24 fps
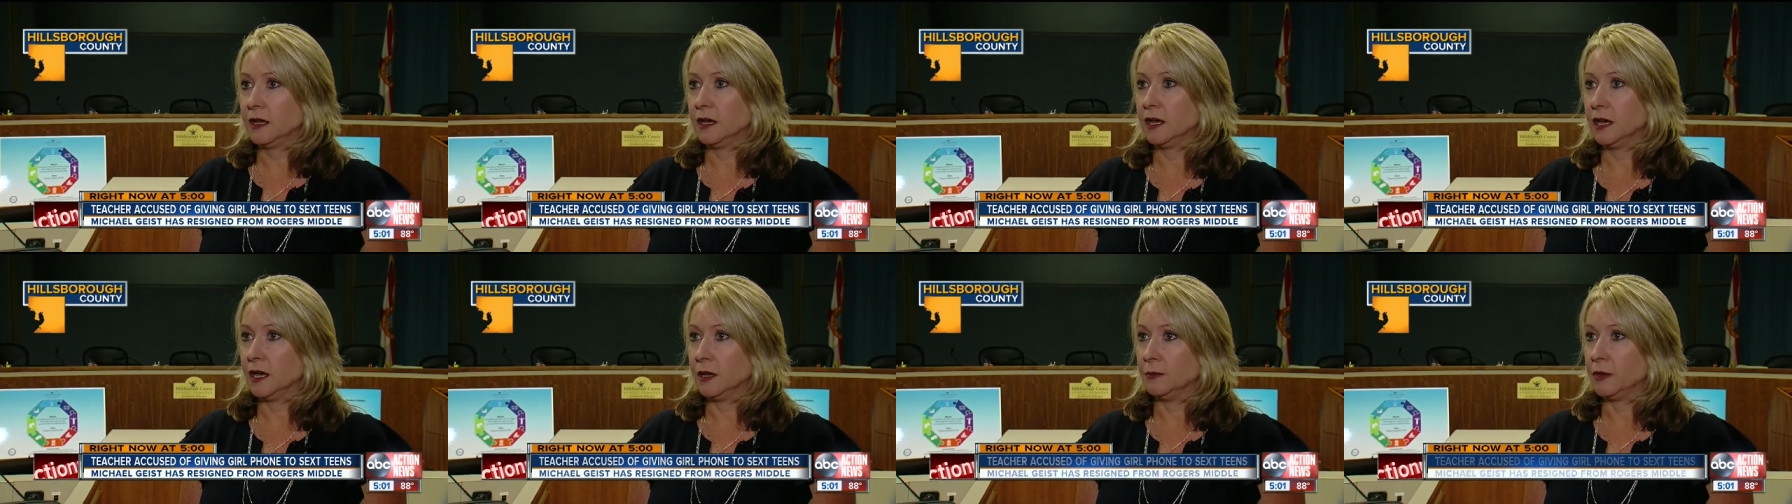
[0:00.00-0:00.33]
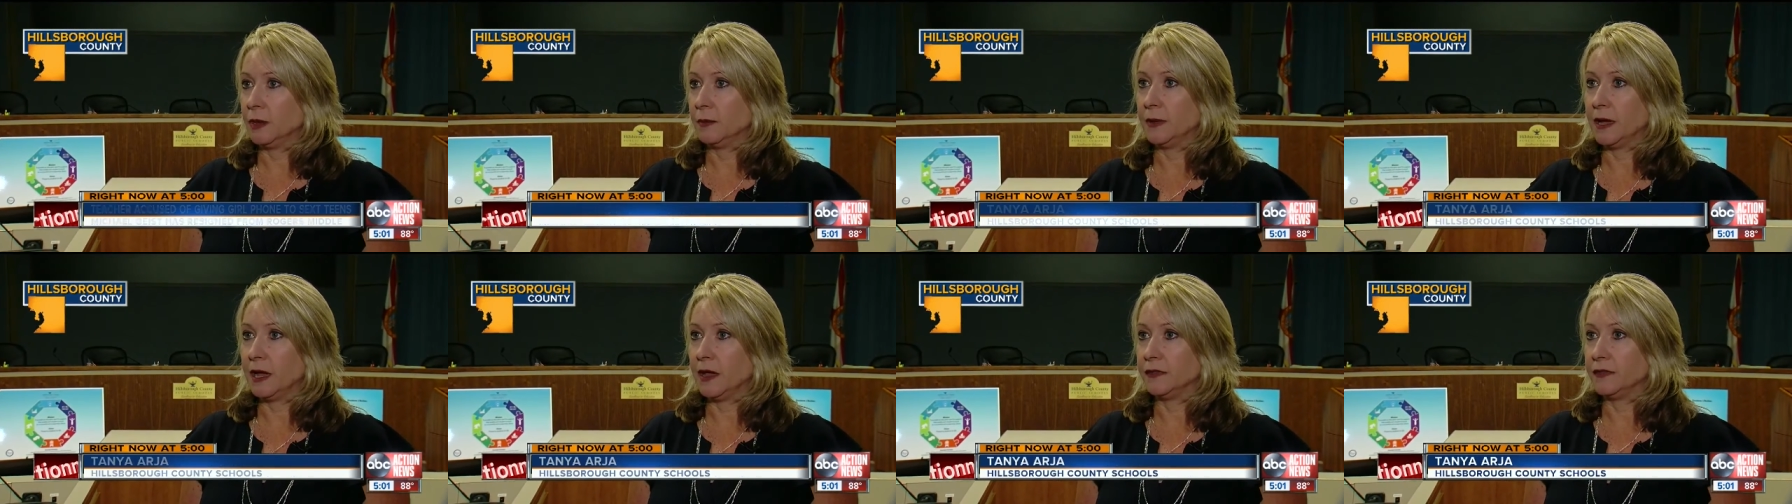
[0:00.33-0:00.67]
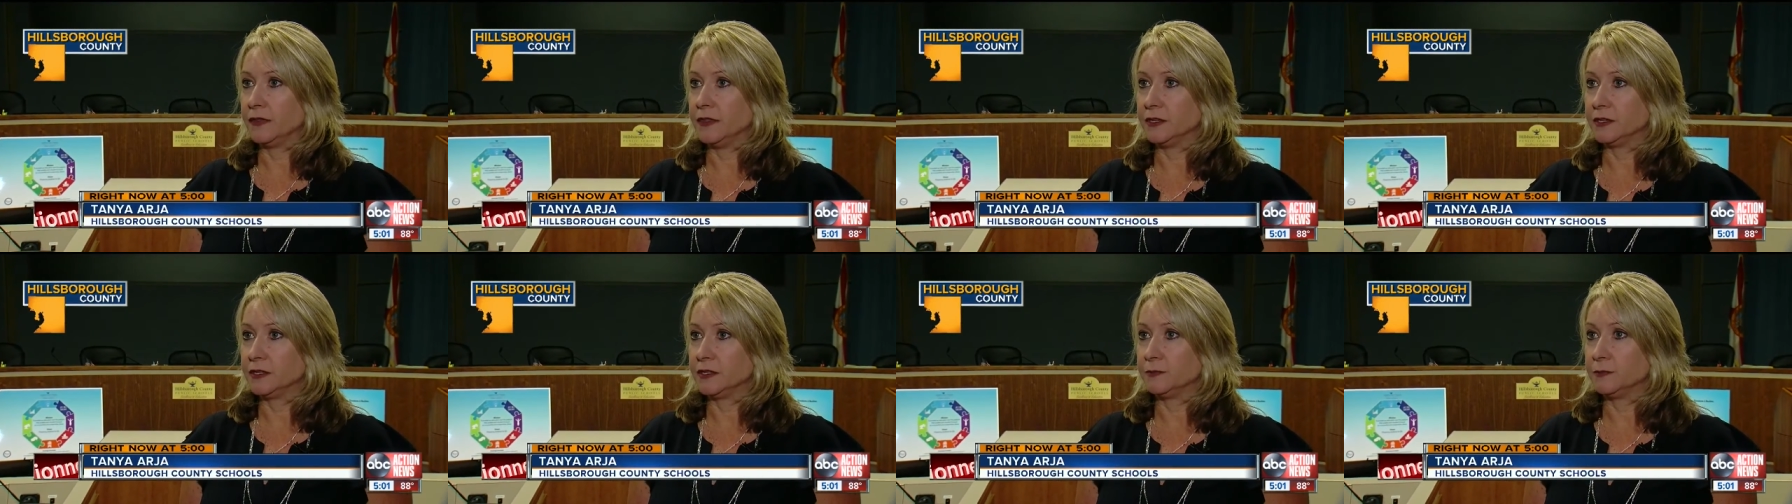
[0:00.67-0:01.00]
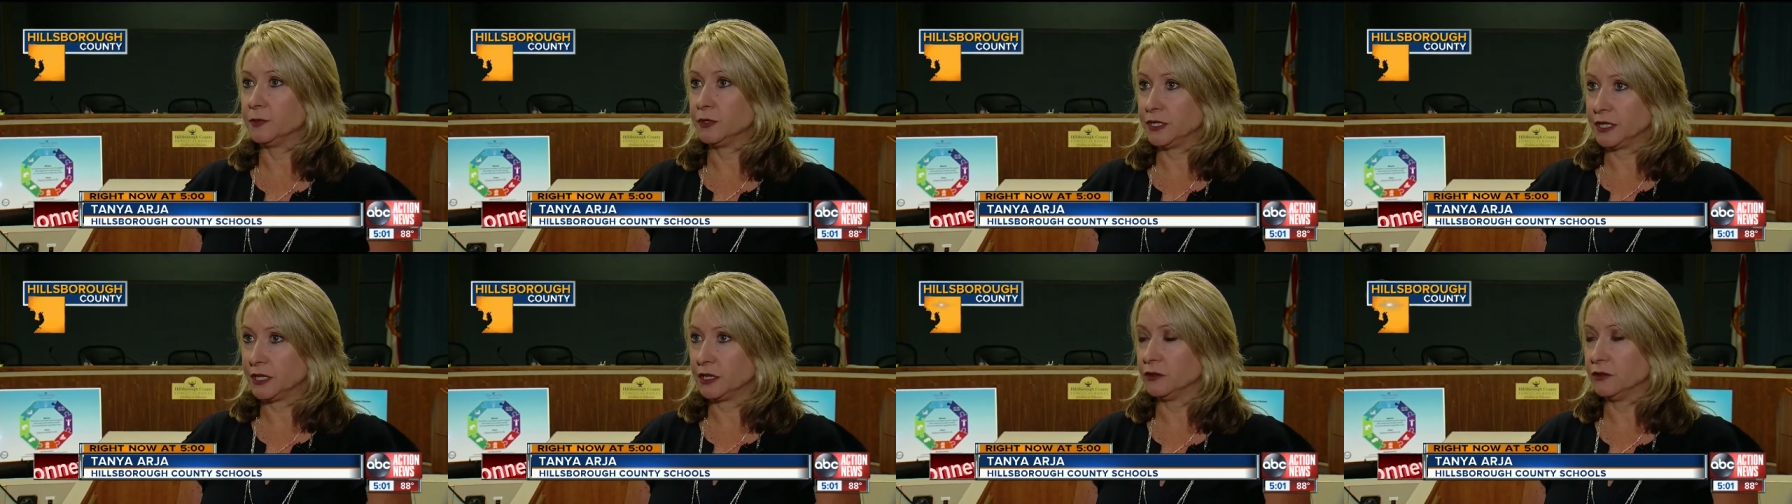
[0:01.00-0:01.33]
um, about this
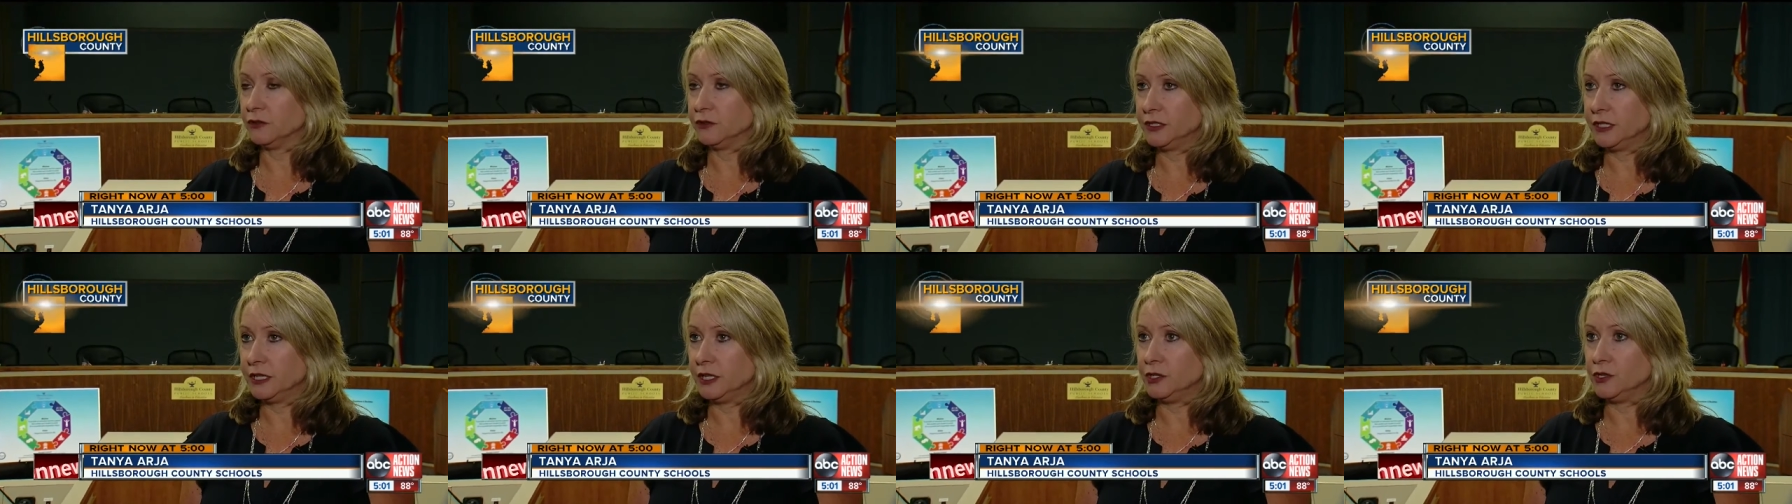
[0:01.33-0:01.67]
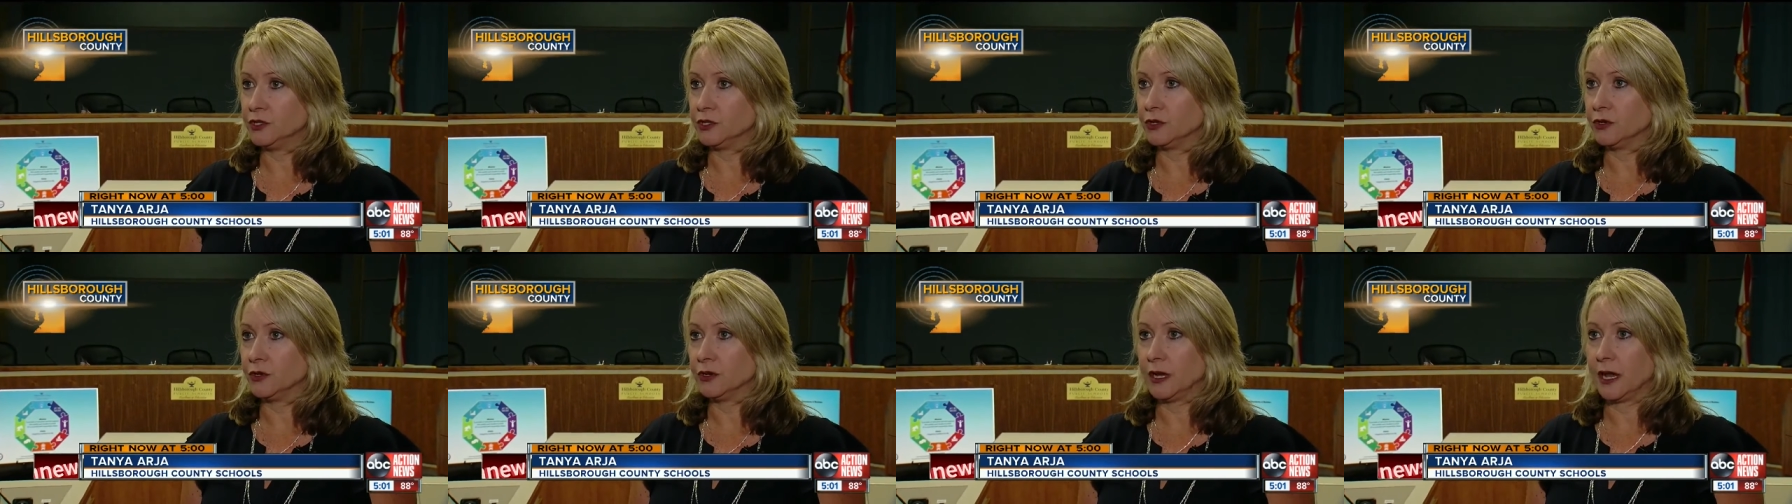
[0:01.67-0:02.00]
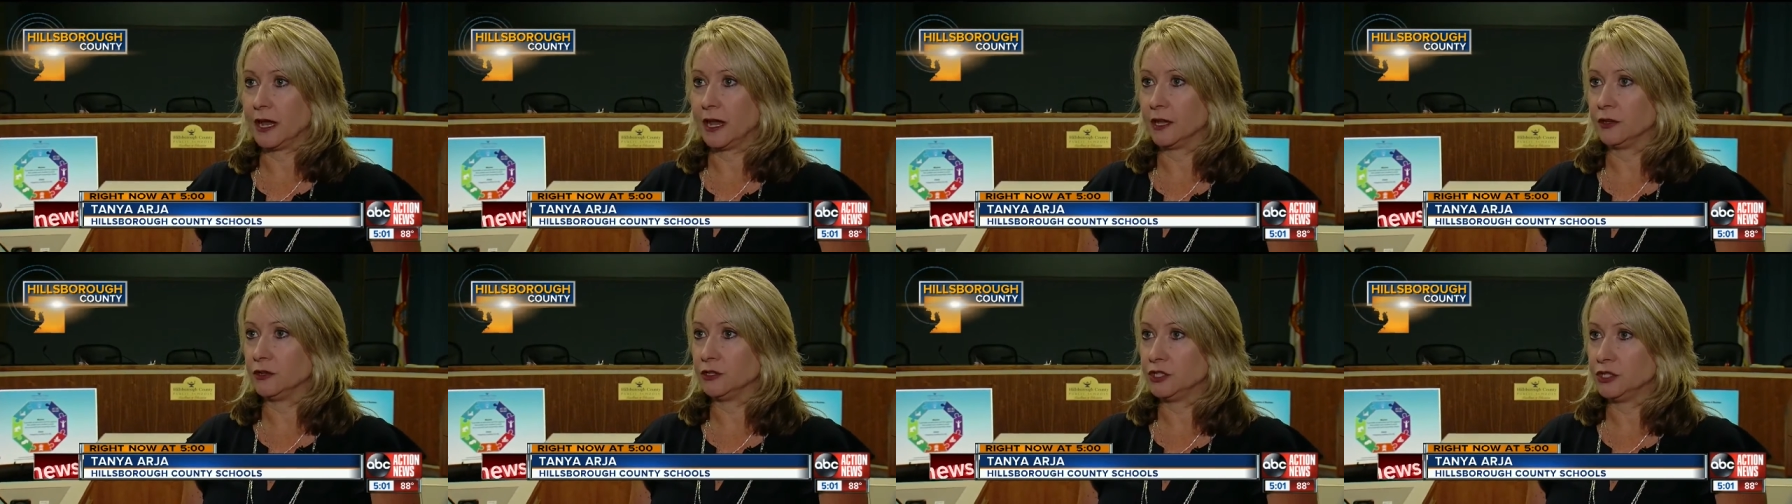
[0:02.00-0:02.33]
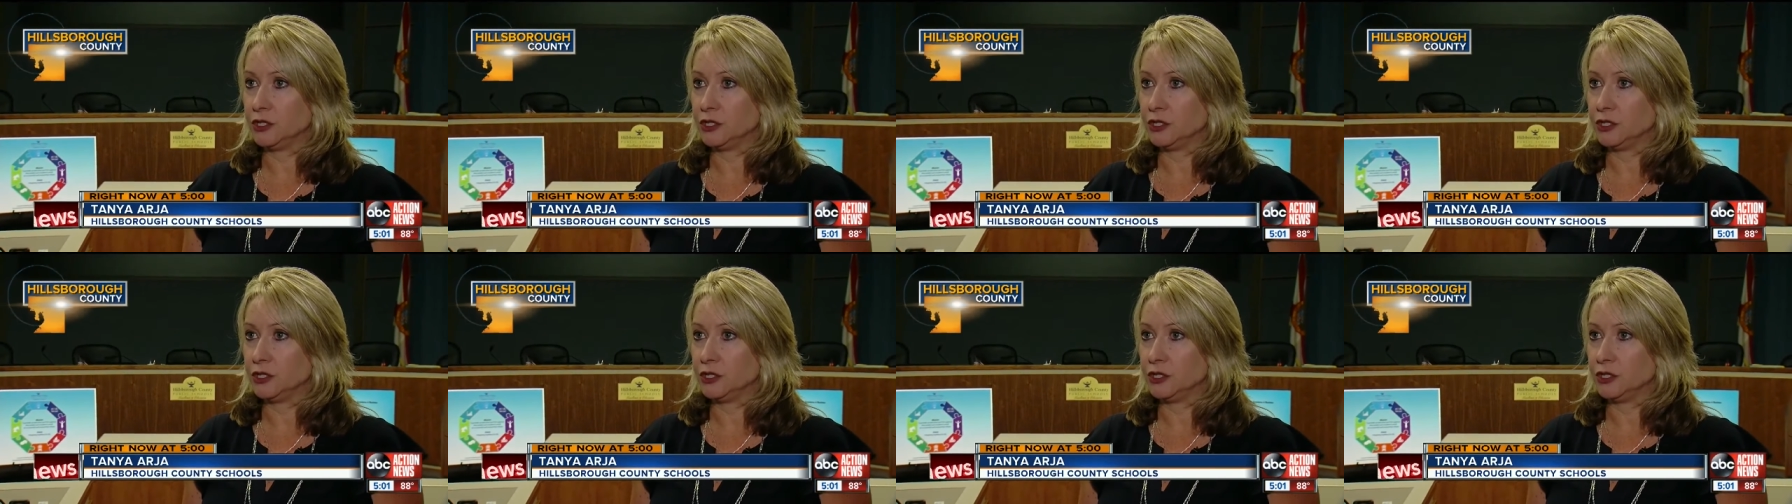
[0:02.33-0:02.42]
particular teacher and a